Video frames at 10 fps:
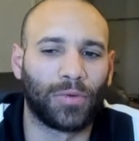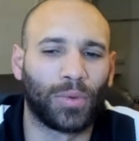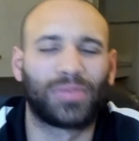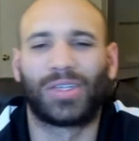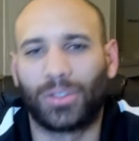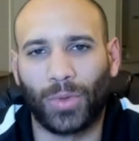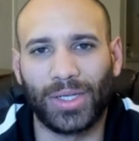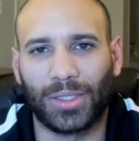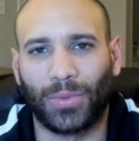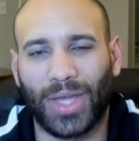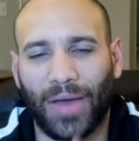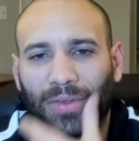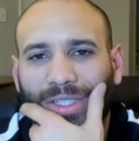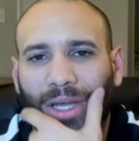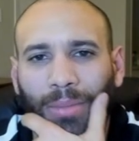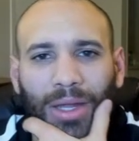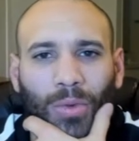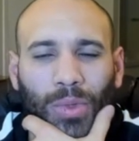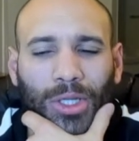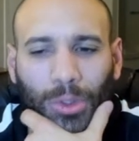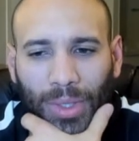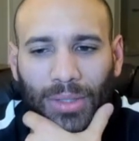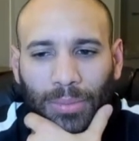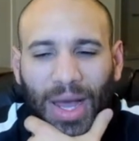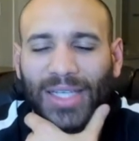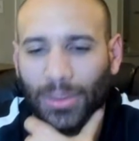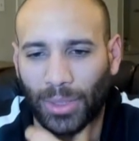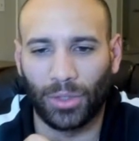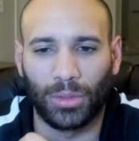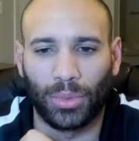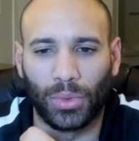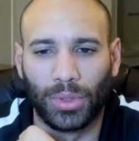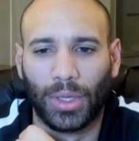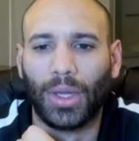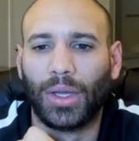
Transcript: rough situation when you have a checkmate and one threat possibly on the board.